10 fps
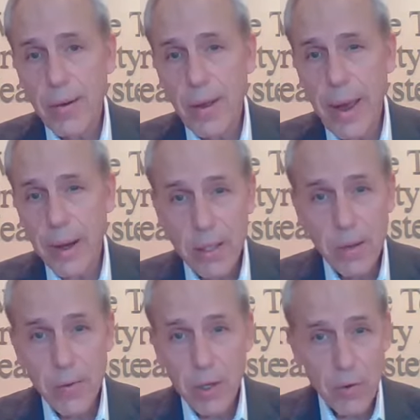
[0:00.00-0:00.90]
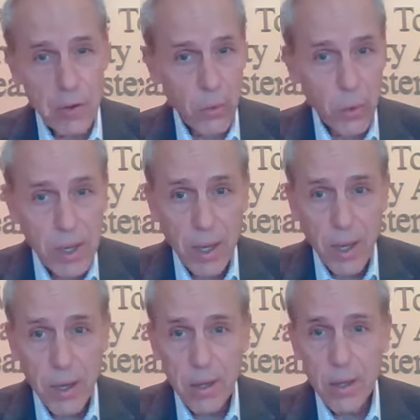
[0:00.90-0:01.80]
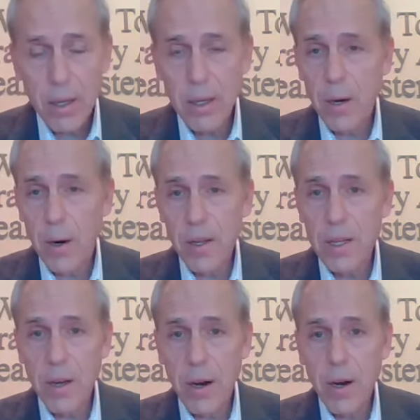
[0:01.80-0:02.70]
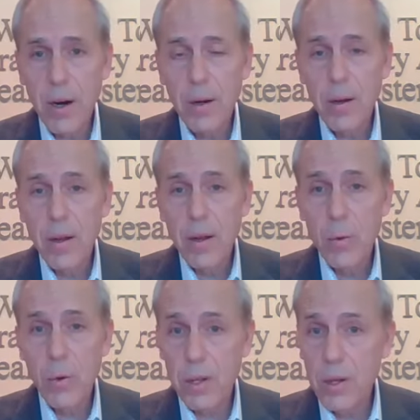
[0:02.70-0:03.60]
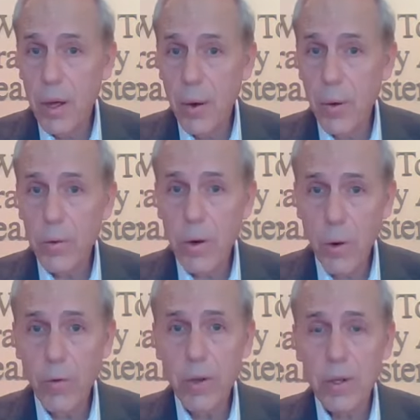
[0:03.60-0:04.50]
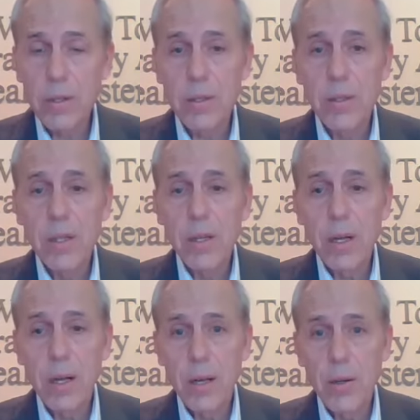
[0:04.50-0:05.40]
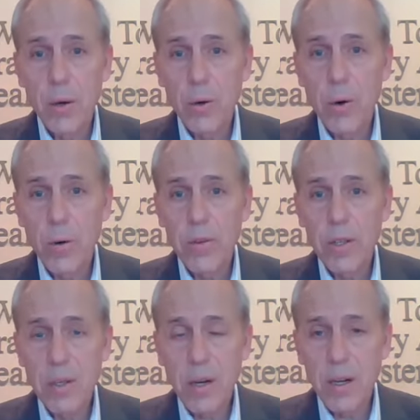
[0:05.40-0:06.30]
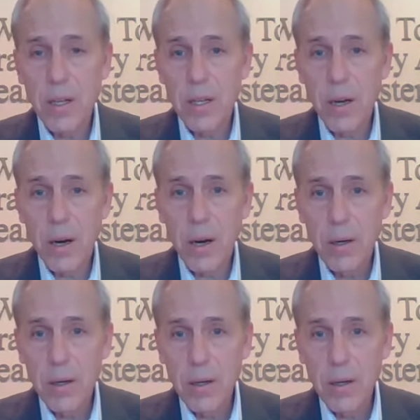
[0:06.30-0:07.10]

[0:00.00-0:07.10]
activity over the weekend in our ER with no COVIDs. No COVIDs in our ER